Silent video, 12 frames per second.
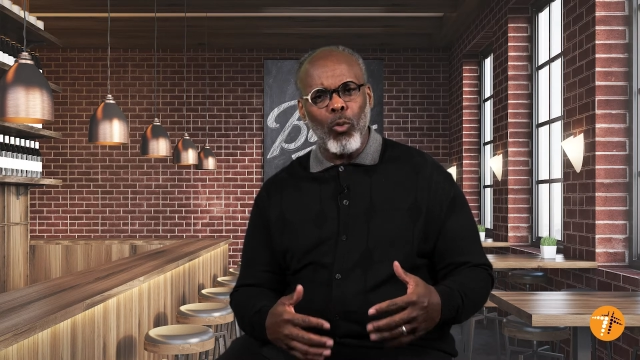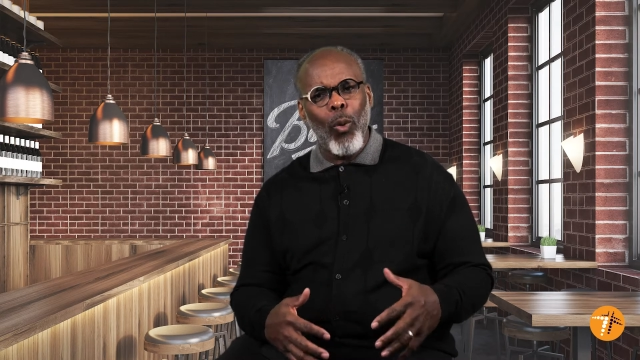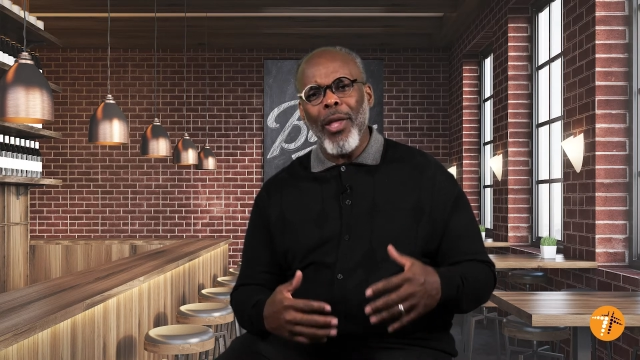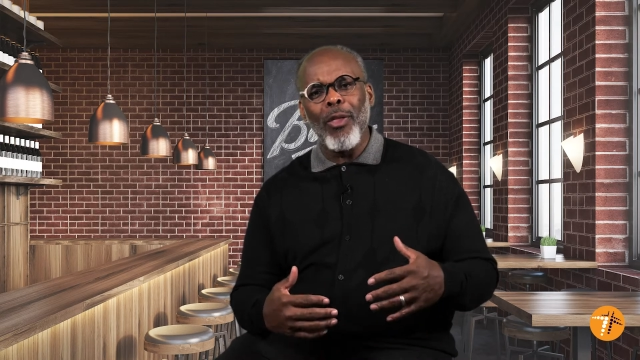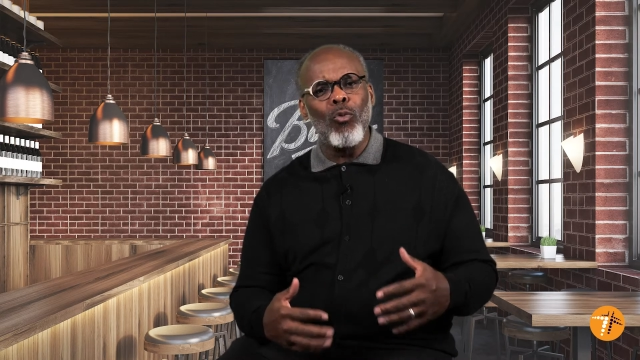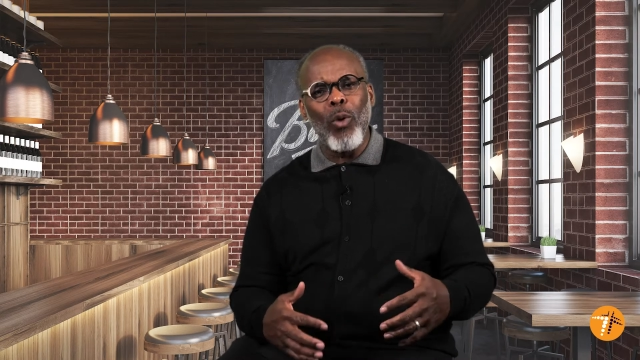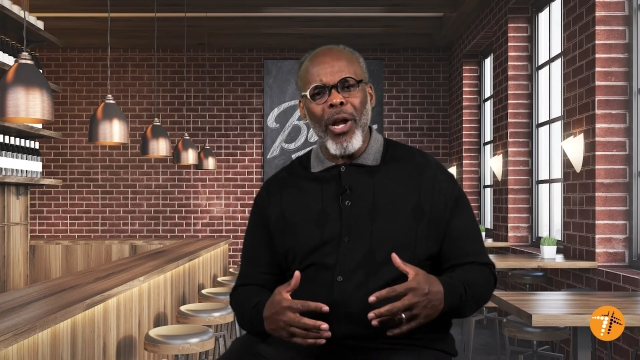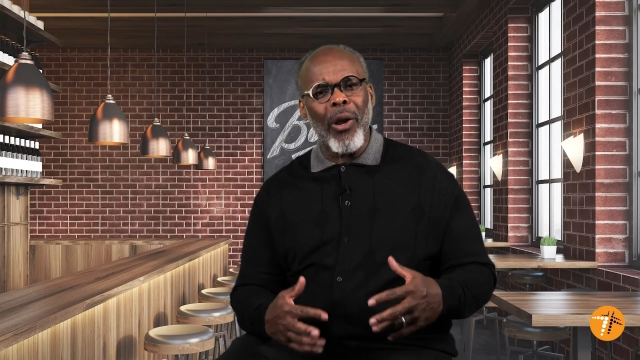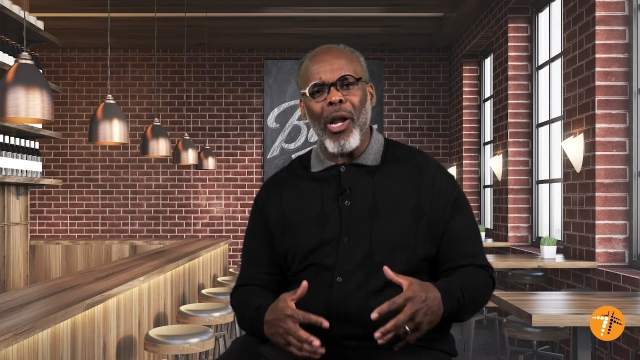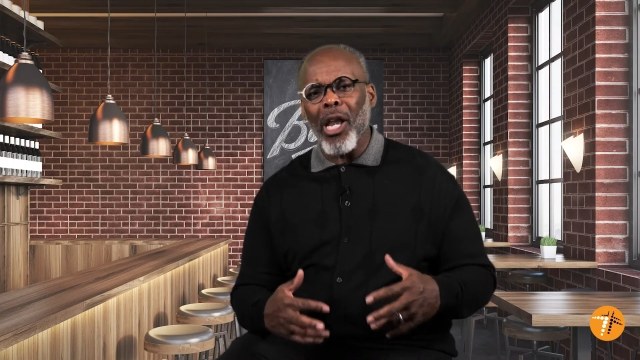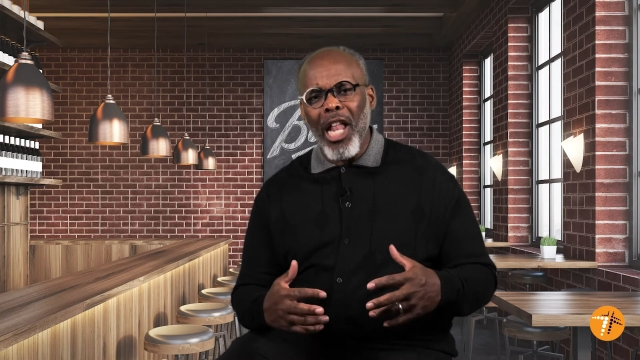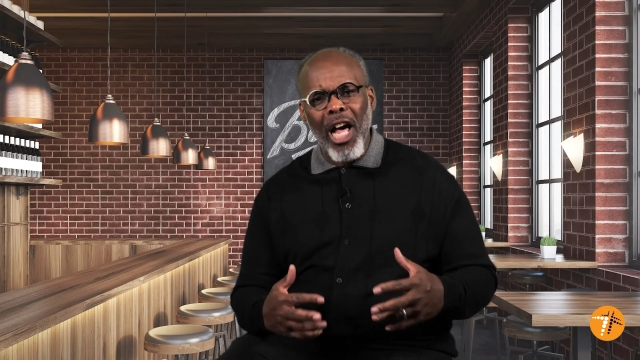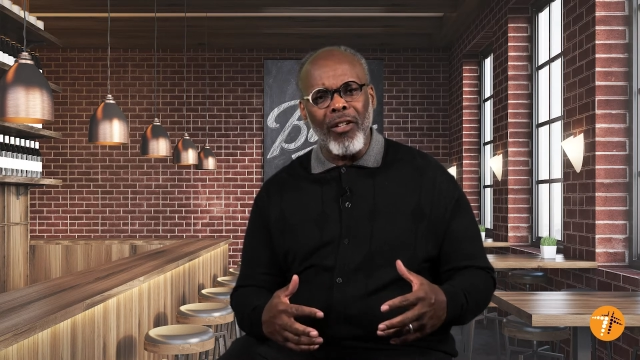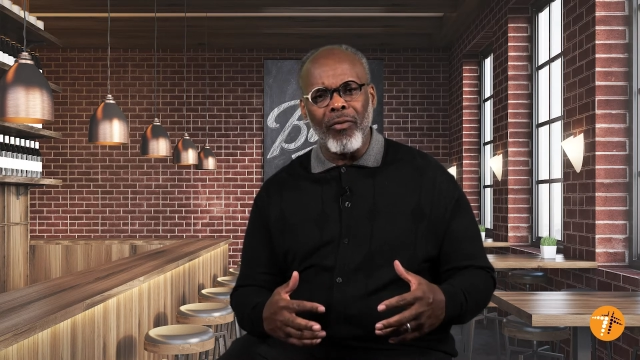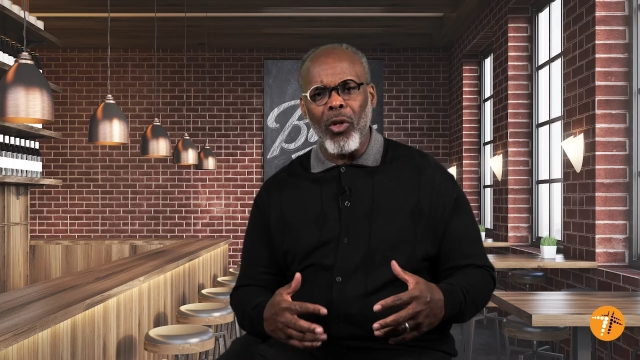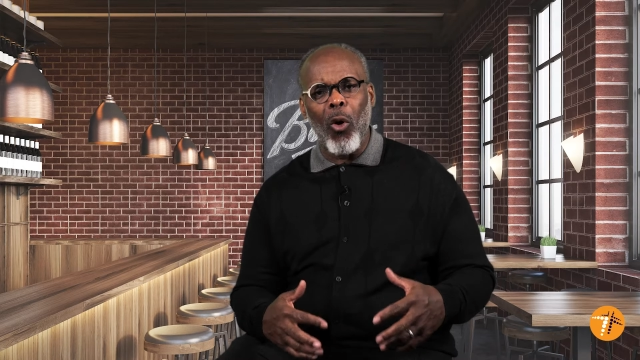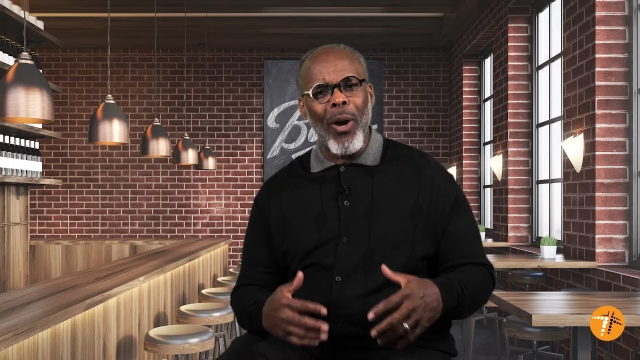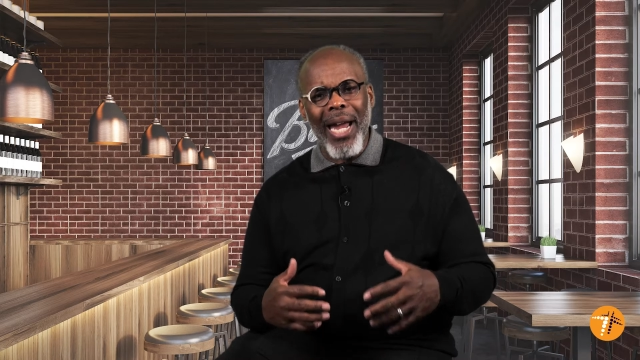whether we are loved
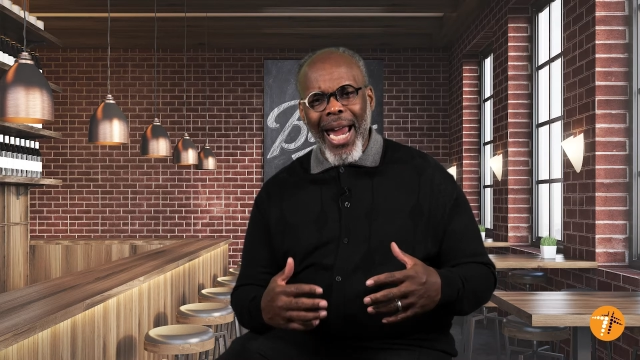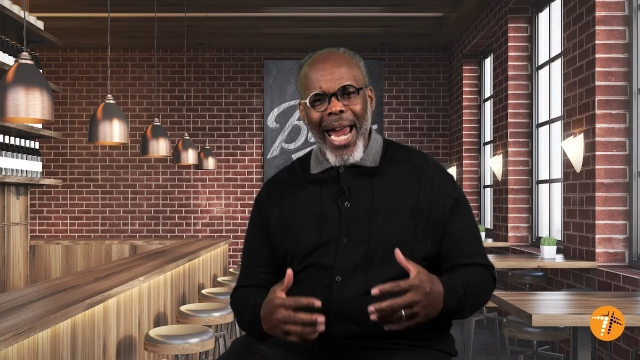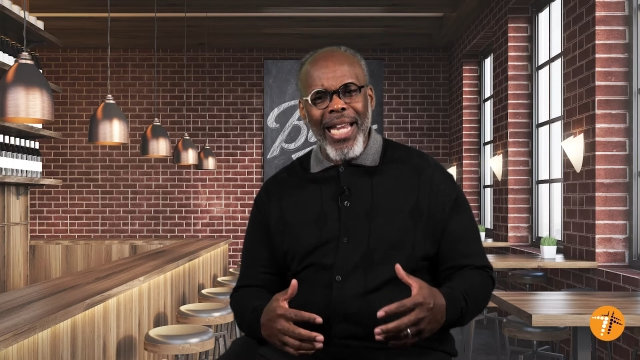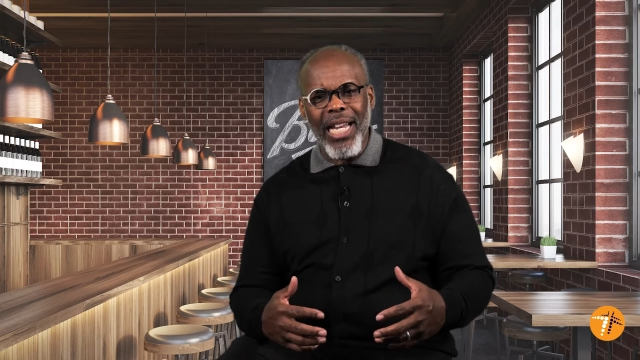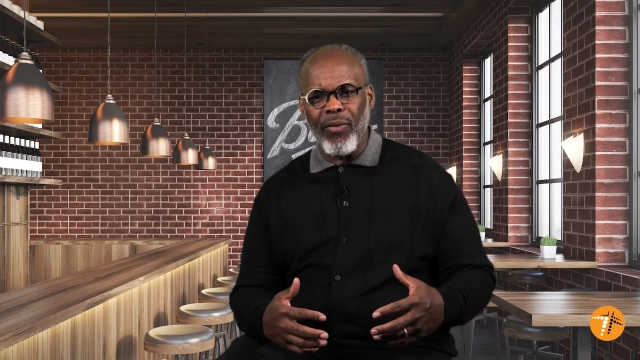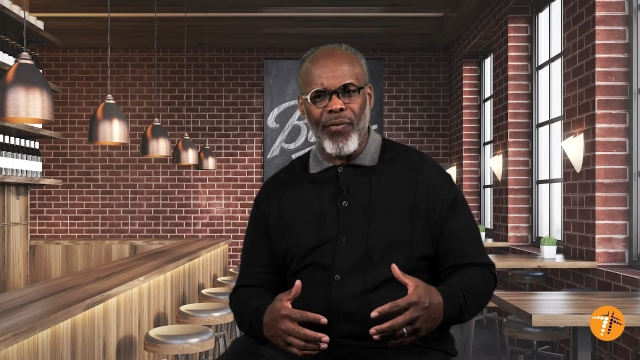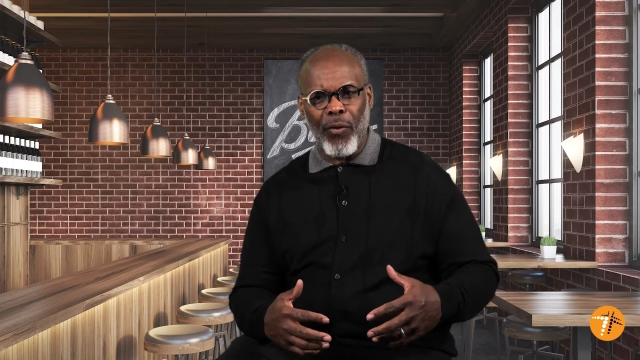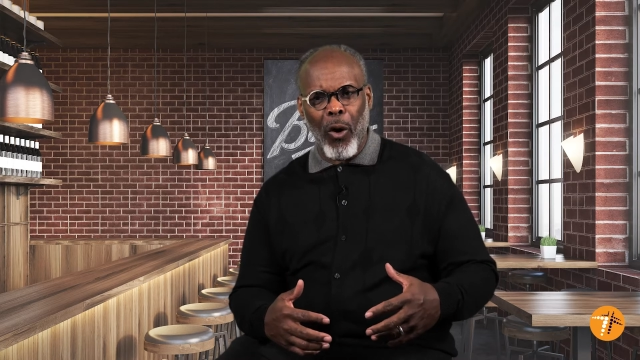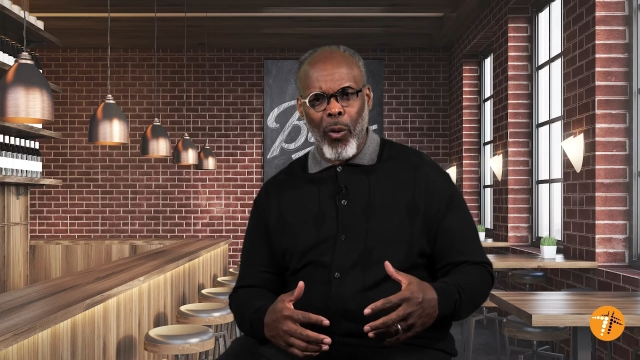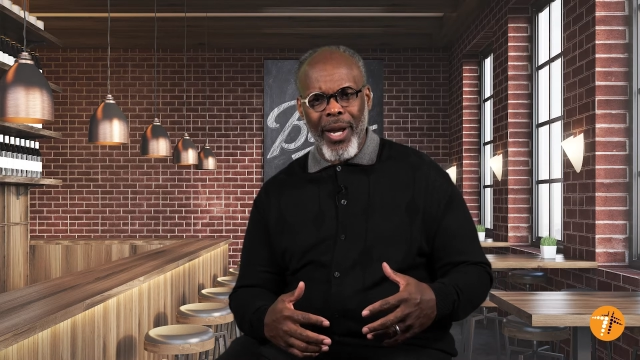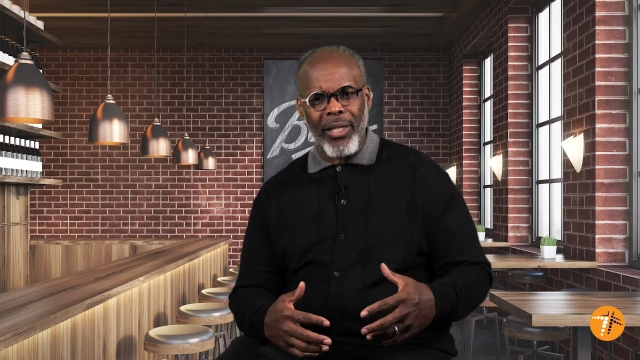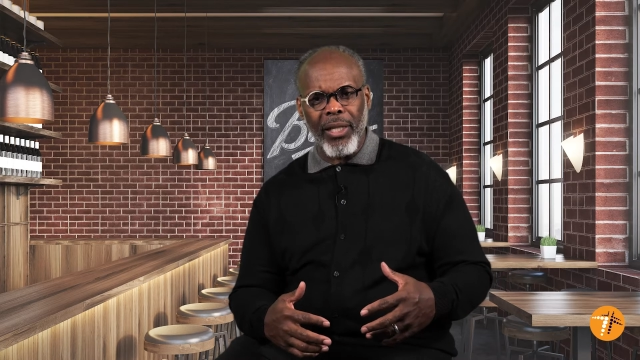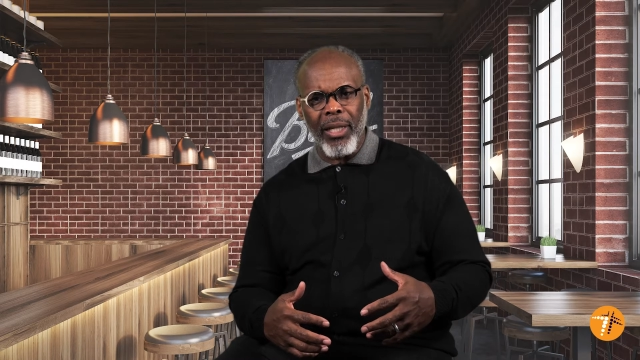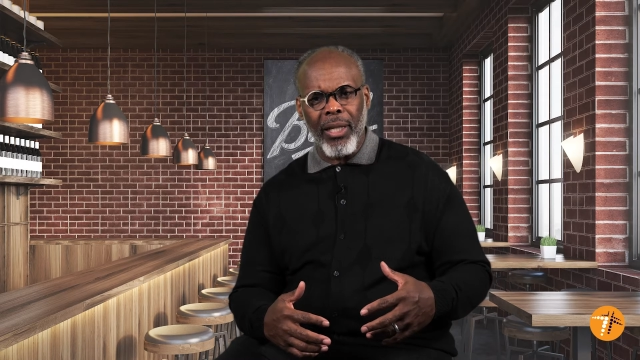or hated for it.